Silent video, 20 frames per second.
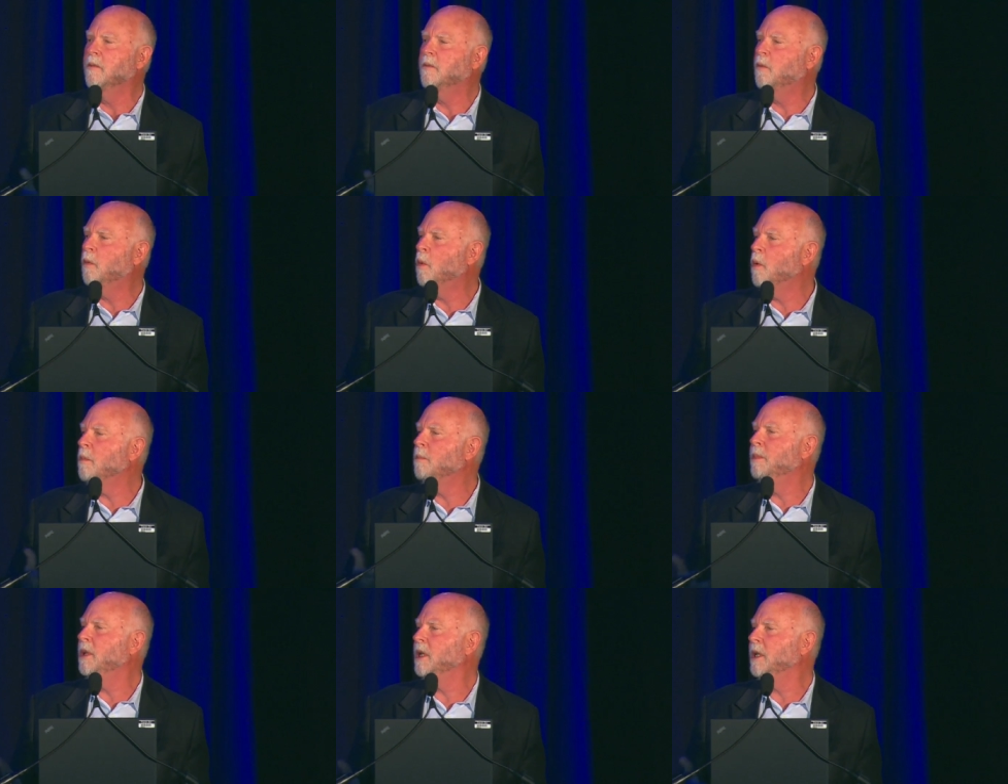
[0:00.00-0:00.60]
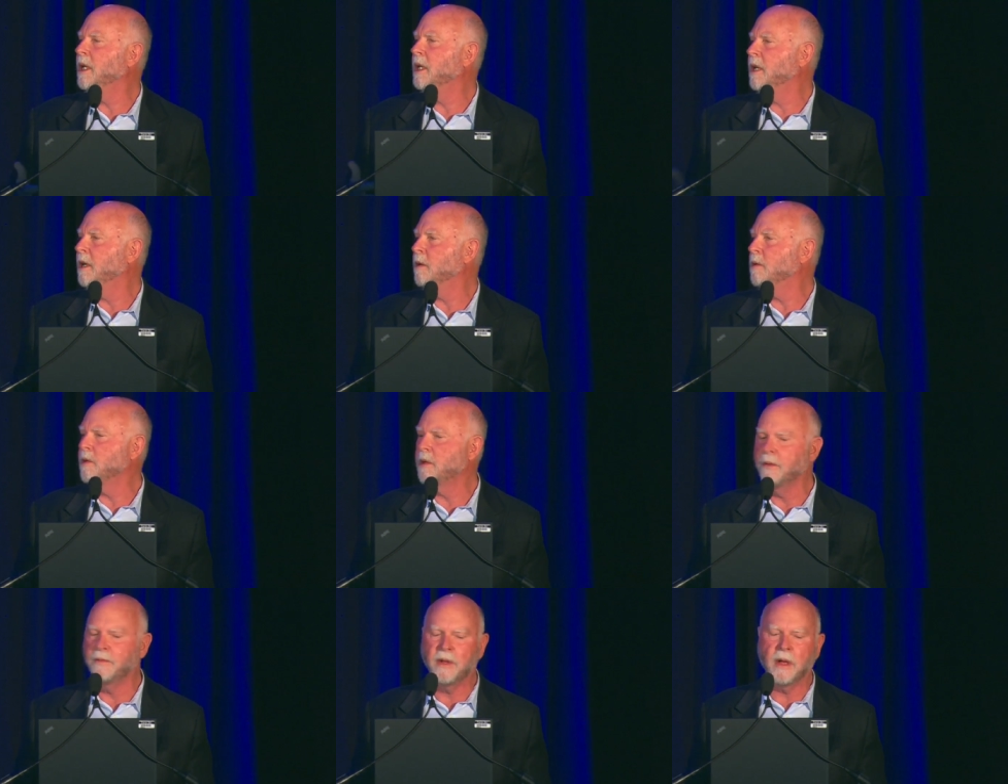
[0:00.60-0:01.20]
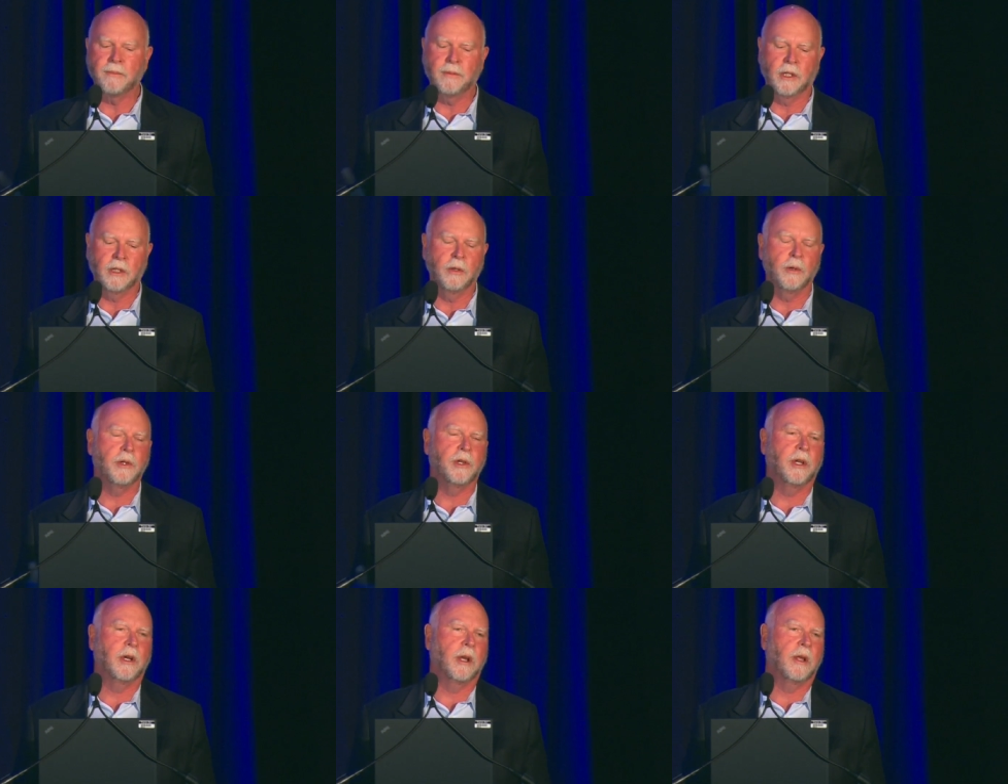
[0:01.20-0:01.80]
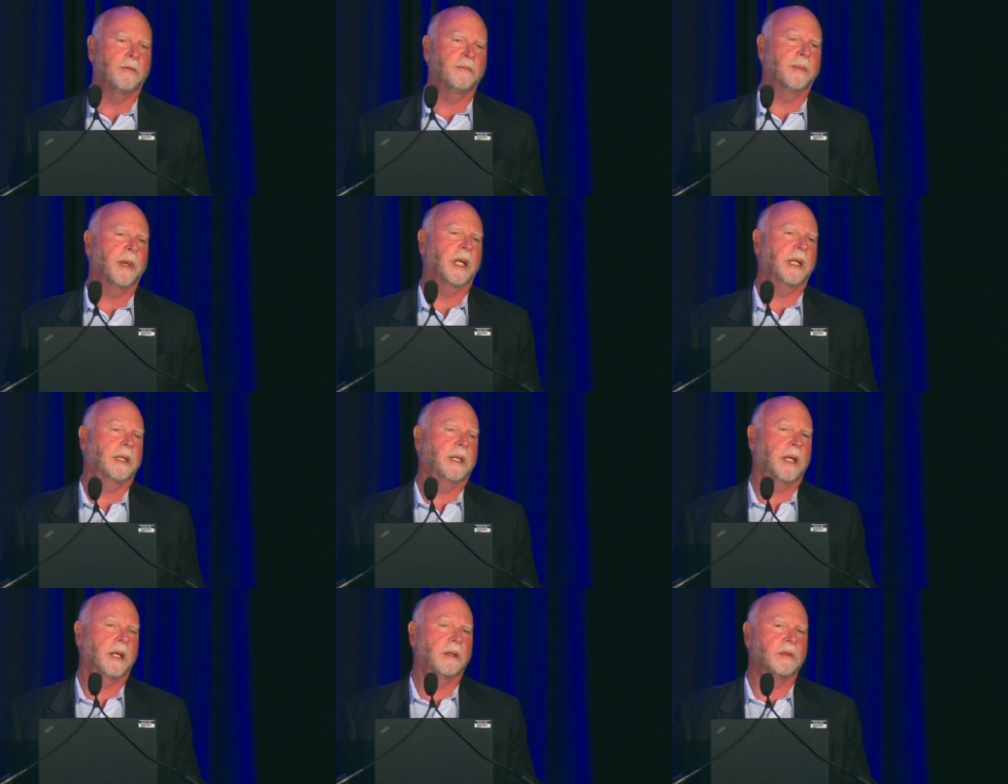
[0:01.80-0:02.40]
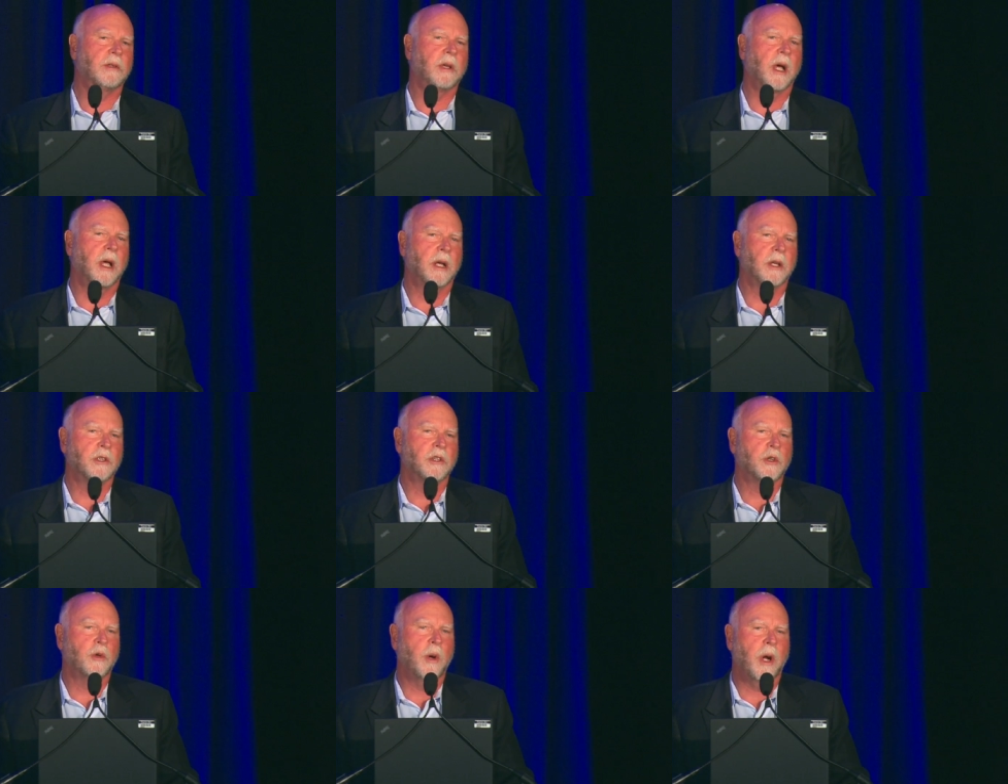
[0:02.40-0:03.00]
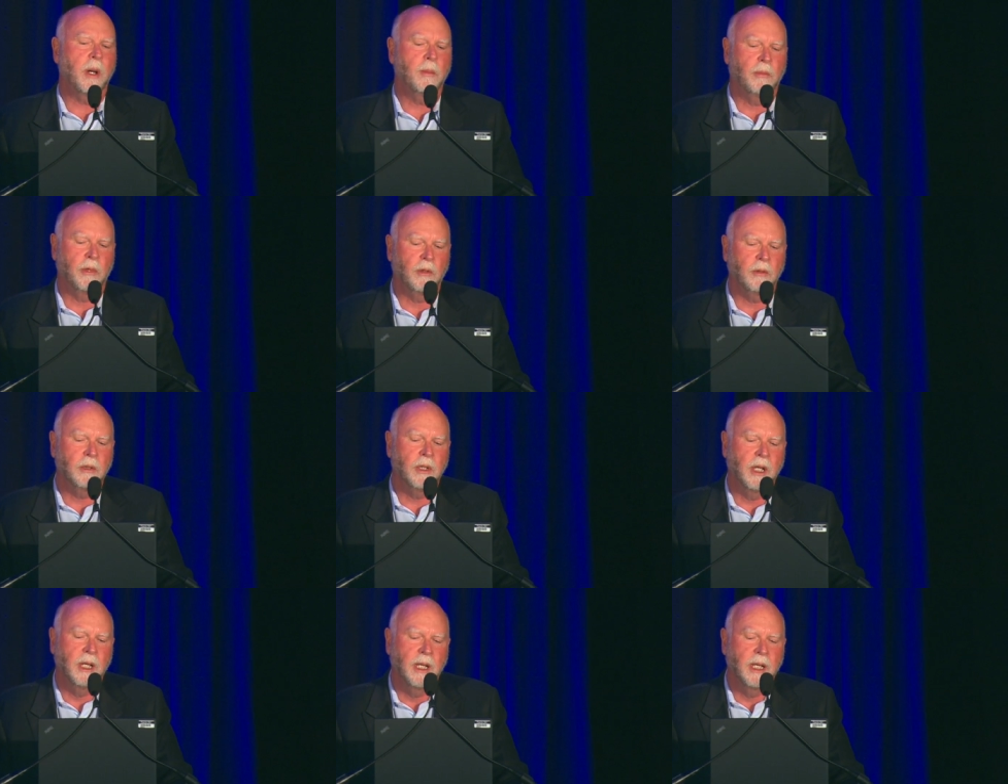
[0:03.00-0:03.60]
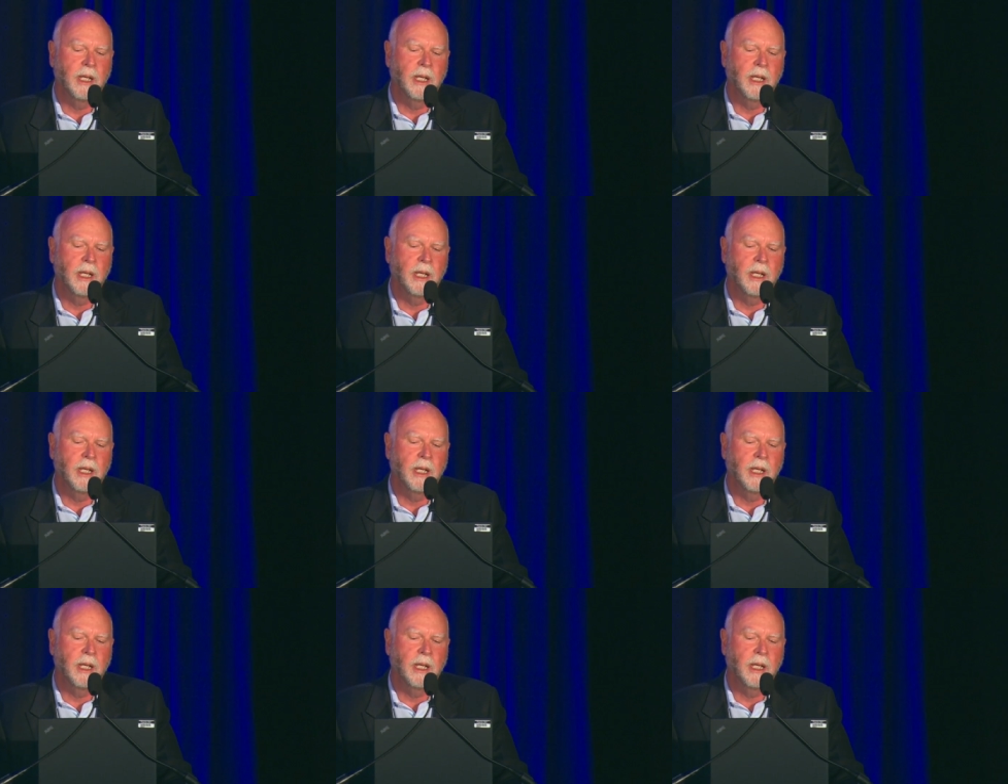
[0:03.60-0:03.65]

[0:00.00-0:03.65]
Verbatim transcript: Four billion years of evolution have made things kind of scrambled.